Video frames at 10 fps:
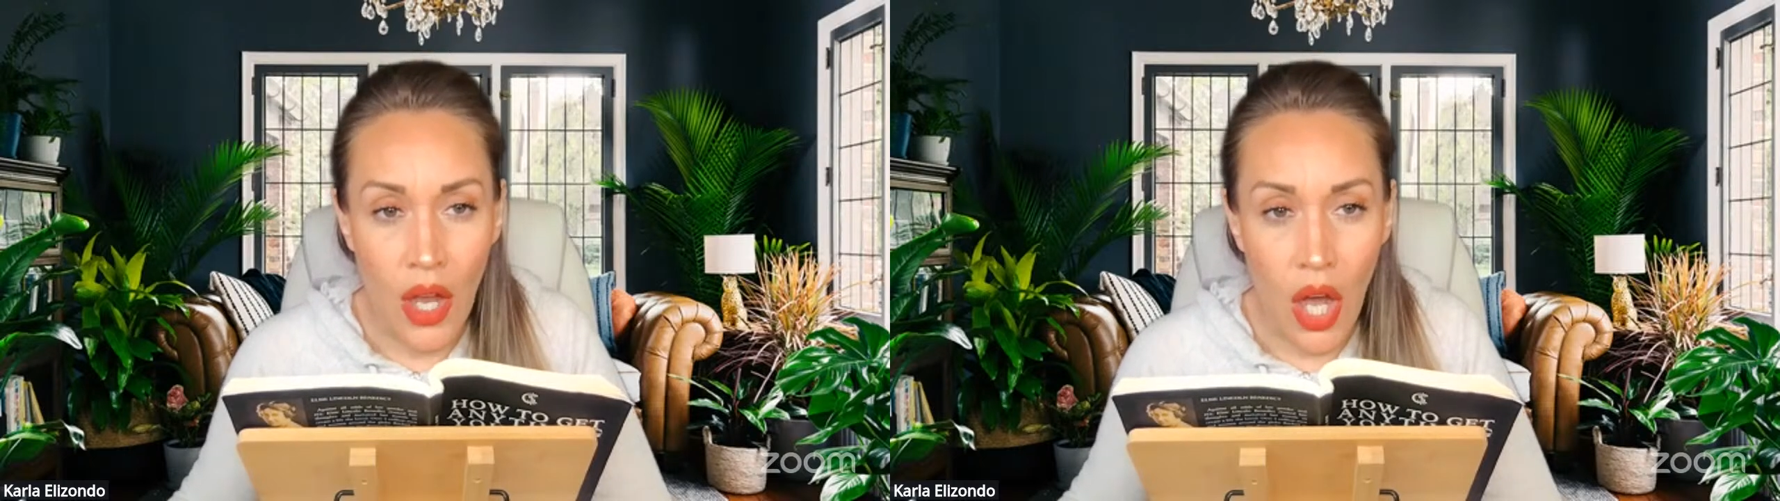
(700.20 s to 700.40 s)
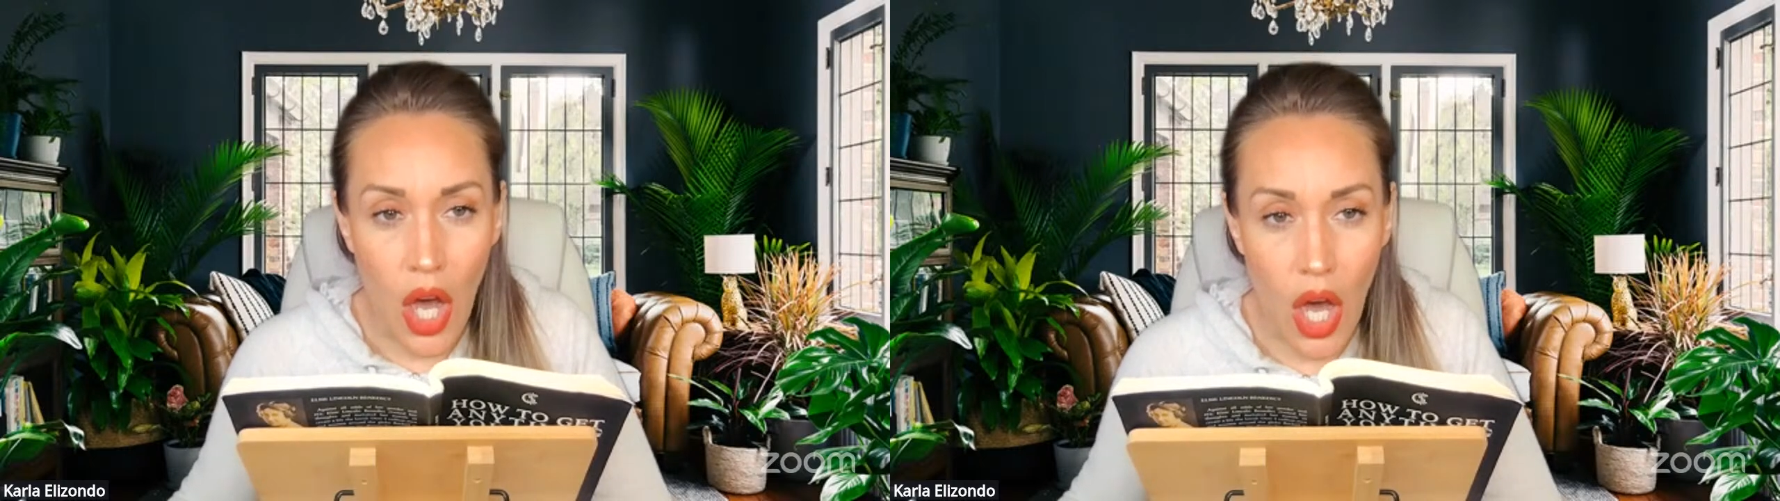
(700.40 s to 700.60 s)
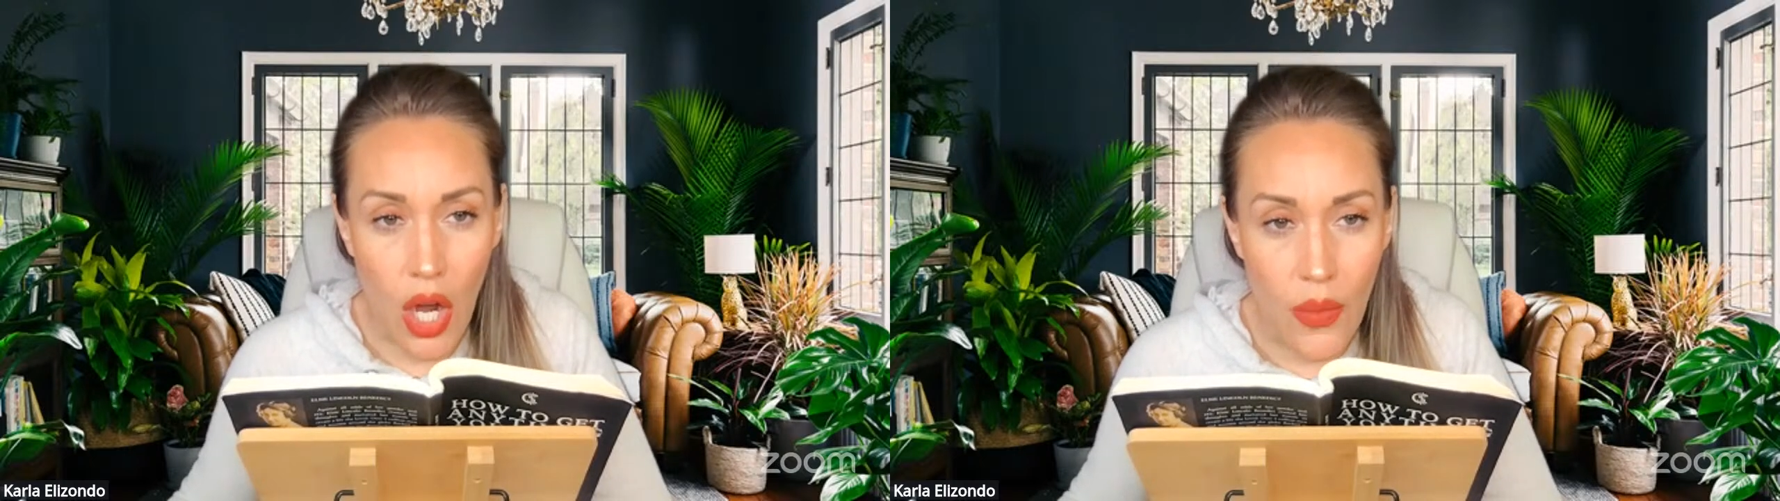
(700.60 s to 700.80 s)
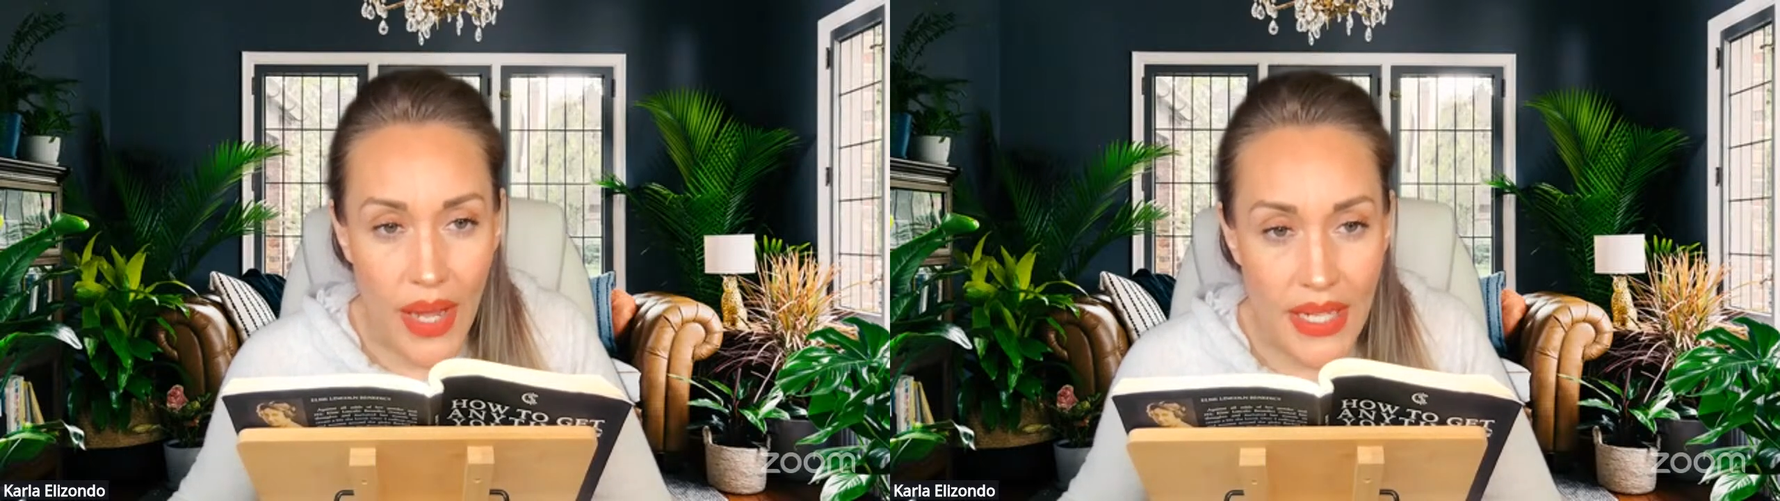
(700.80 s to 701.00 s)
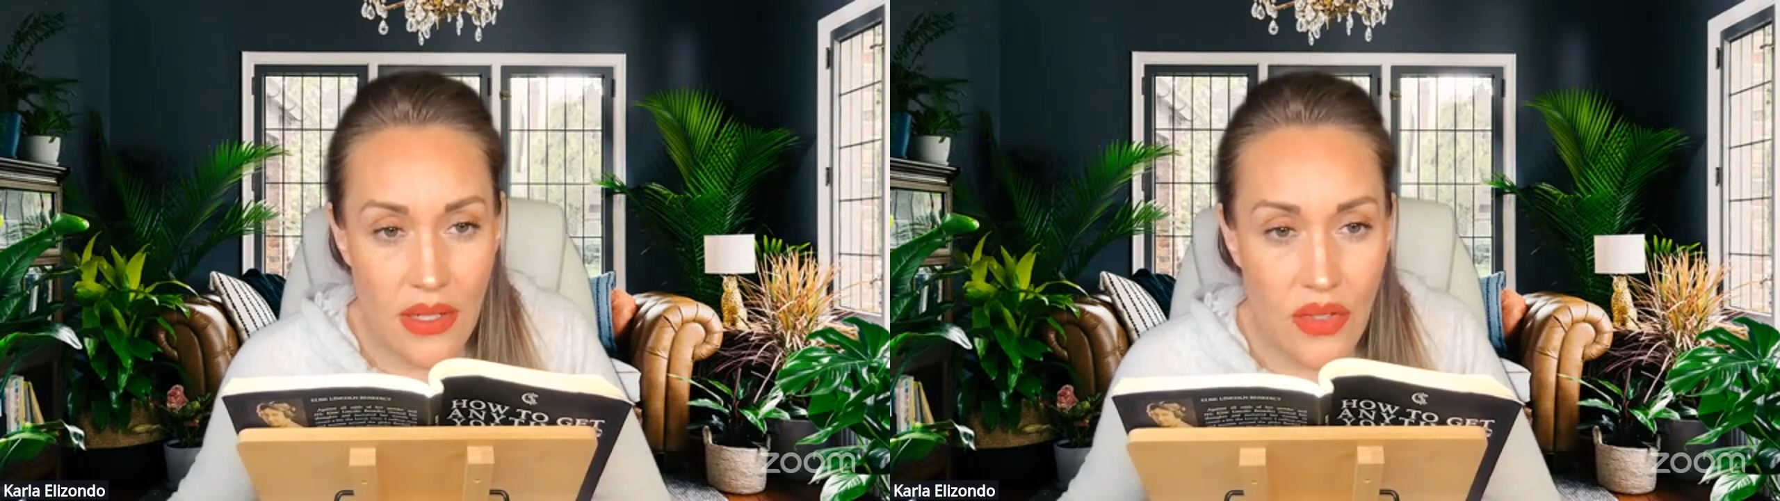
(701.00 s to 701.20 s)
All
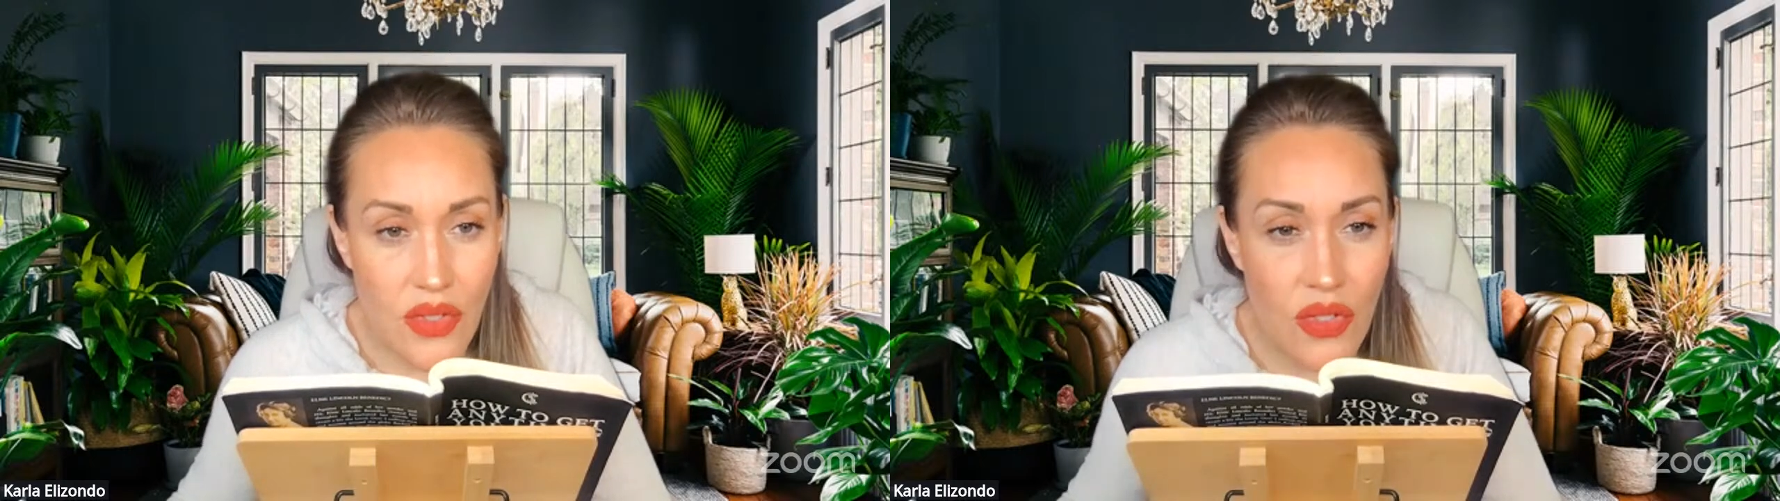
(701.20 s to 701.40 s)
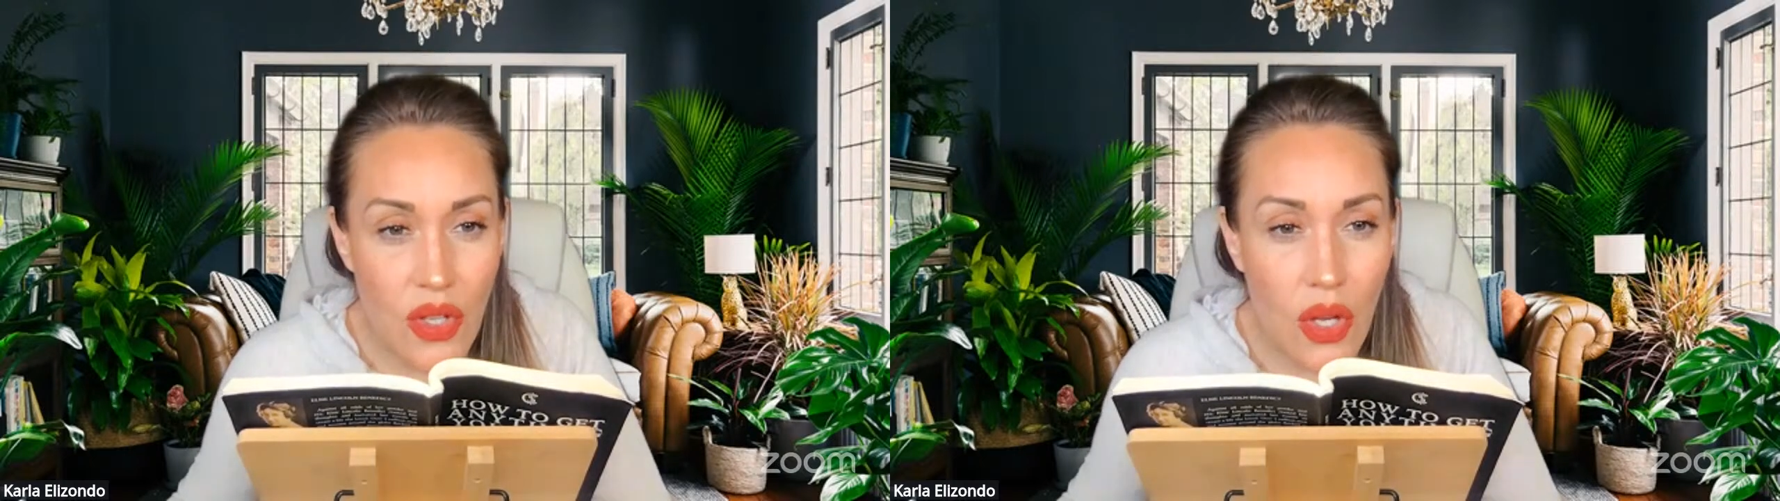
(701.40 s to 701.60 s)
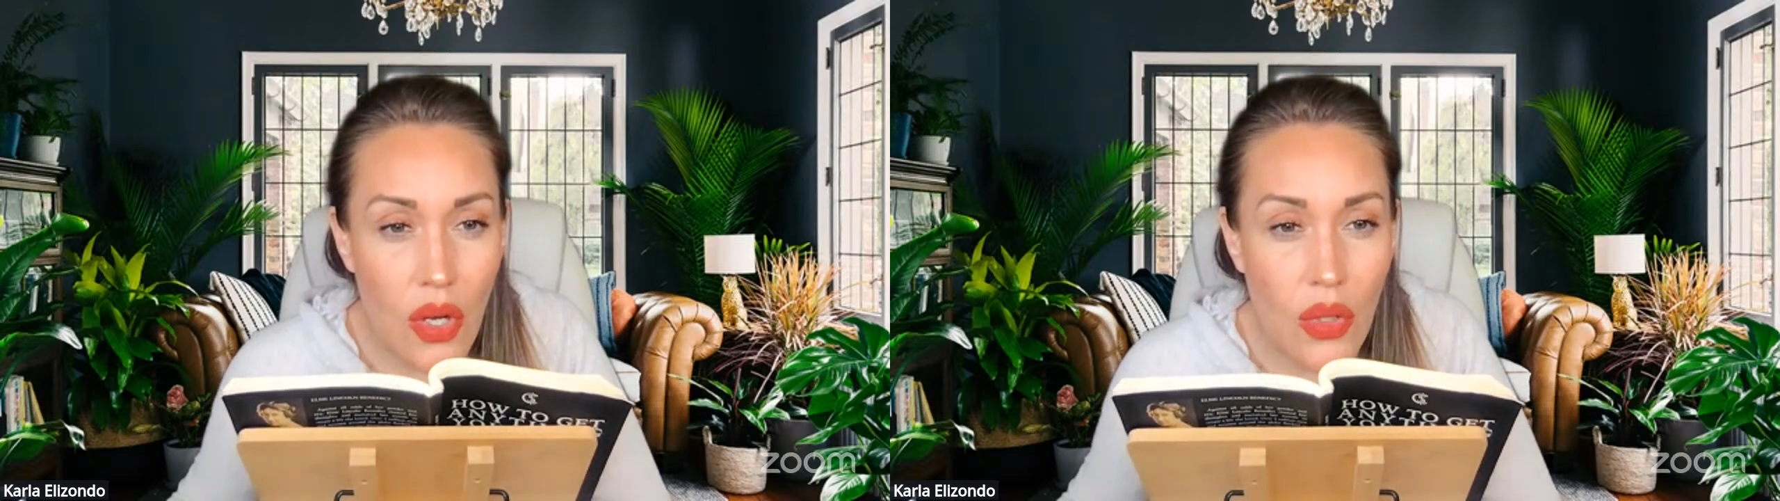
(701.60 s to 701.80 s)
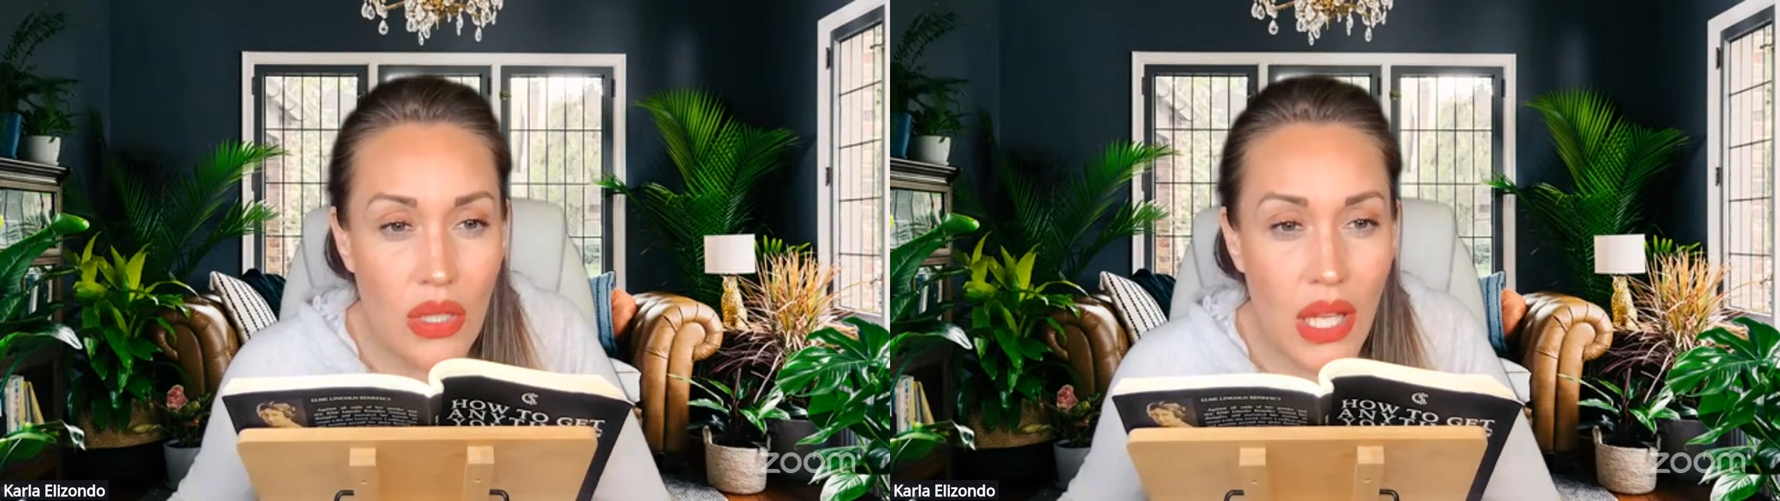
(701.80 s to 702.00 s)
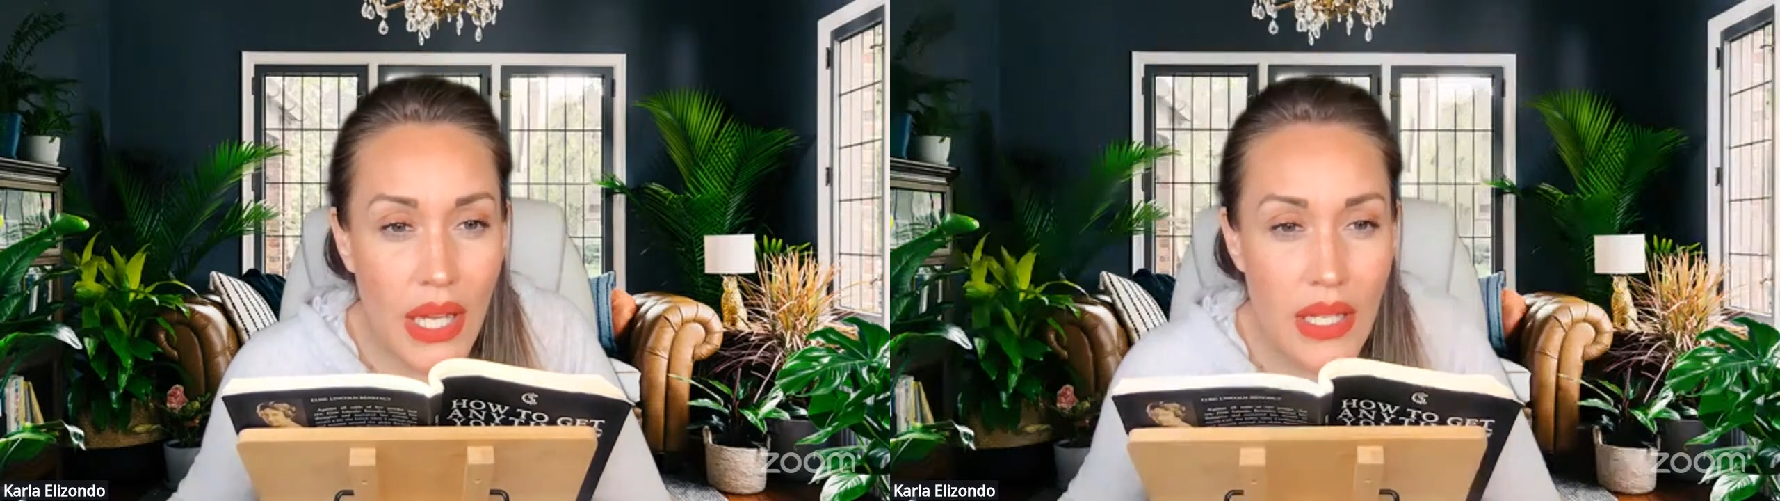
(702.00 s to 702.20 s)
right, so
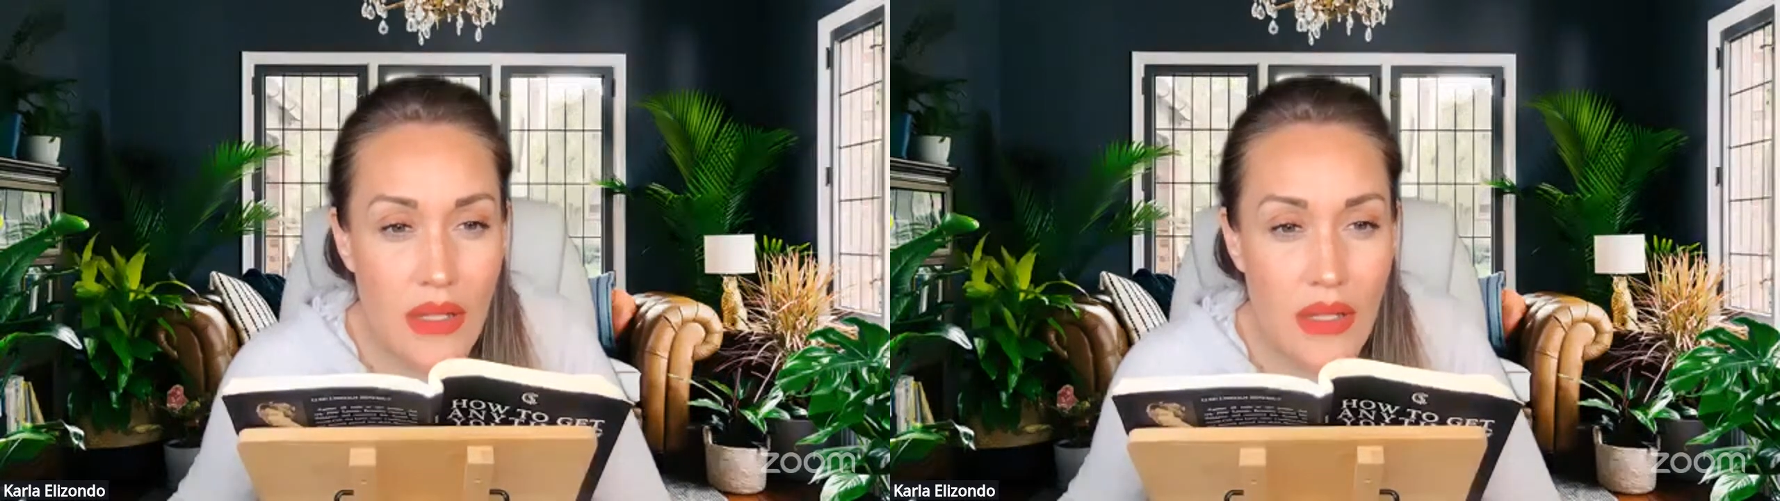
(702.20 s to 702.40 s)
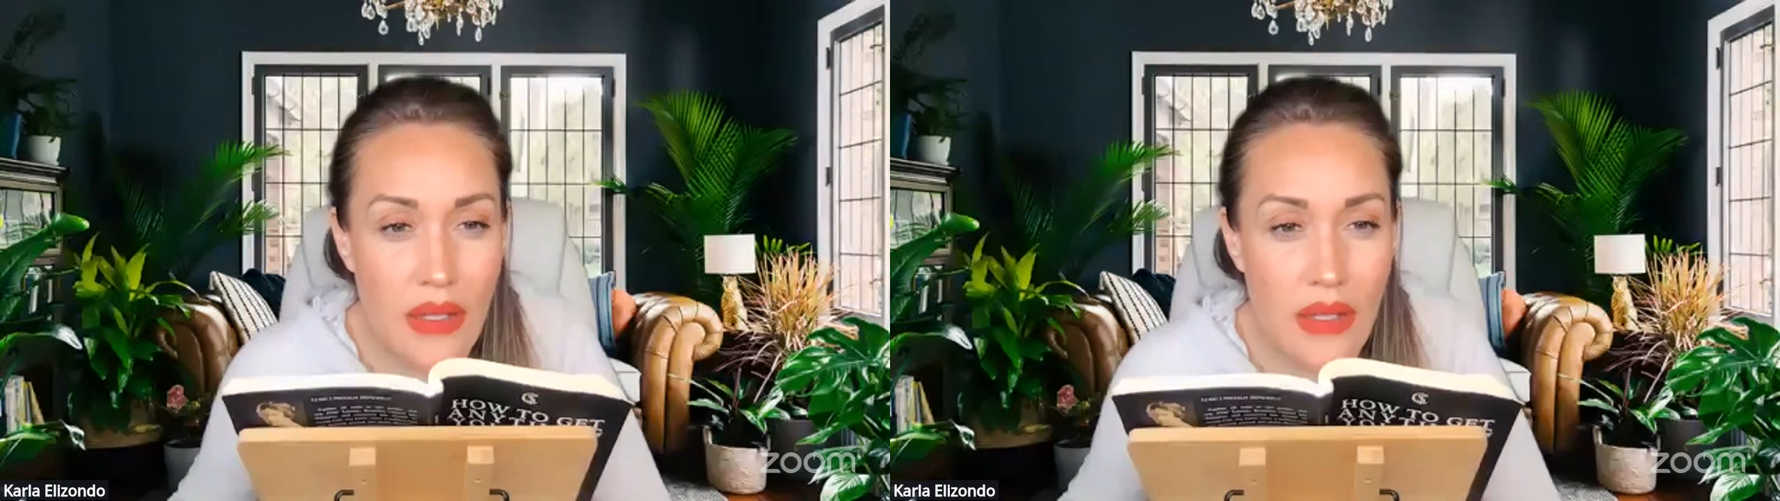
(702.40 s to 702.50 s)
let's